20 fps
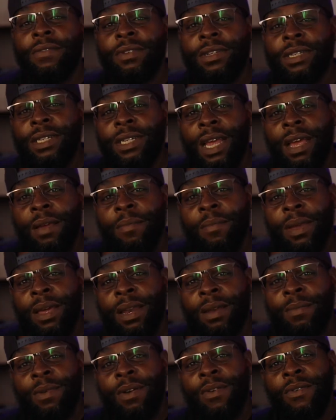it a shot, man.
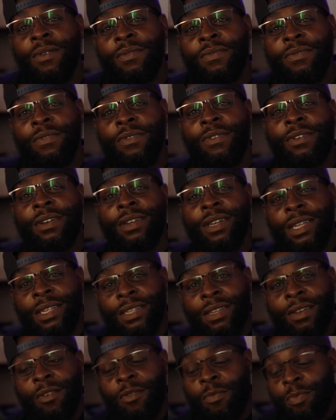I'm going for it.
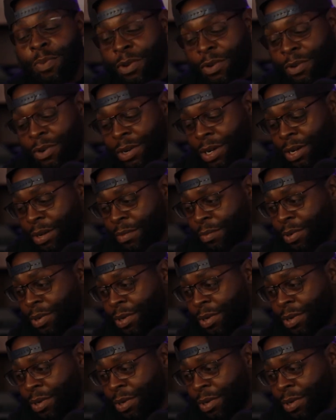Let's open her up.